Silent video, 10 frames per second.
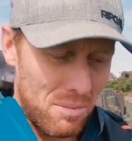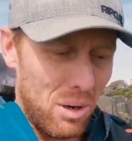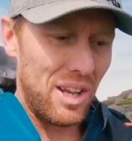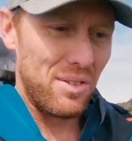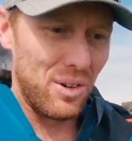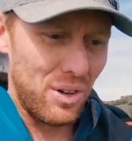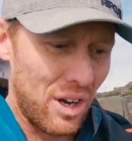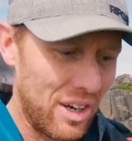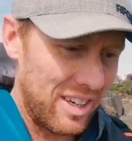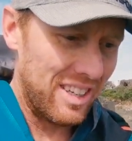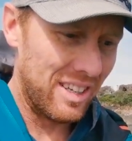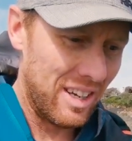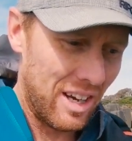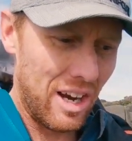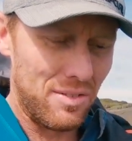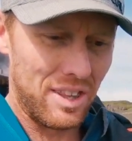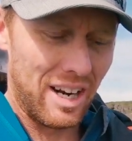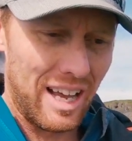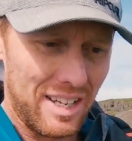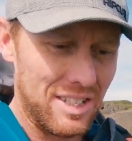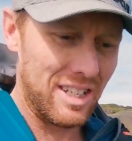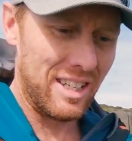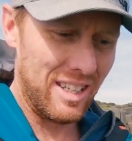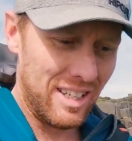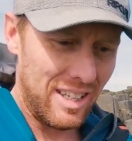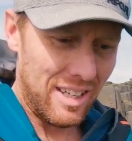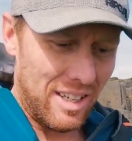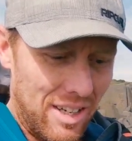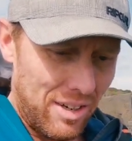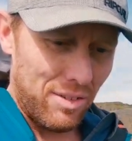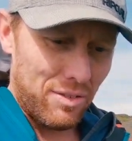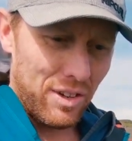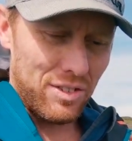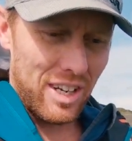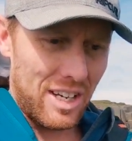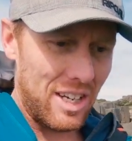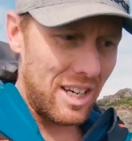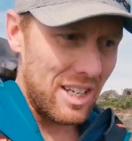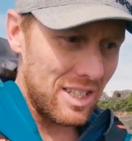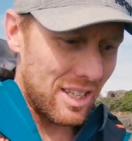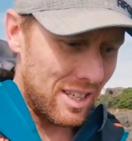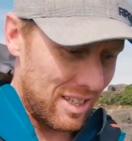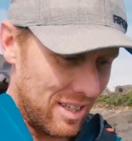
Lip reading: believe it or not, over the last 15 years.